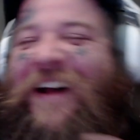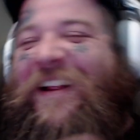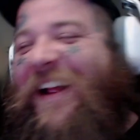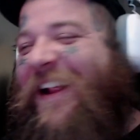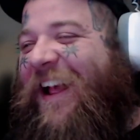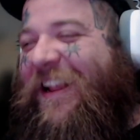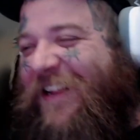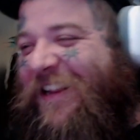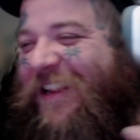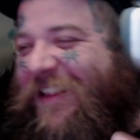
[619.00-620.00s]

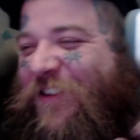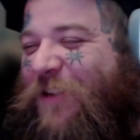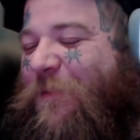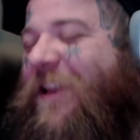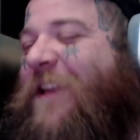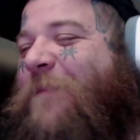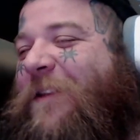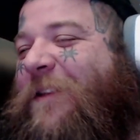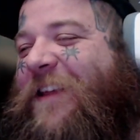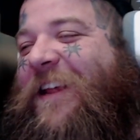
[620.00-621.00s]
I there's something in
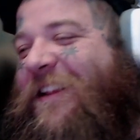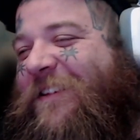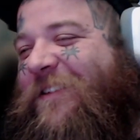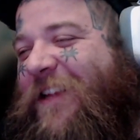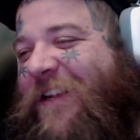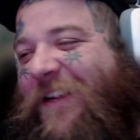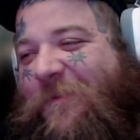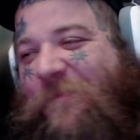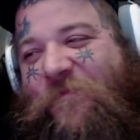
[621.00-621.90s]
me that, it, like,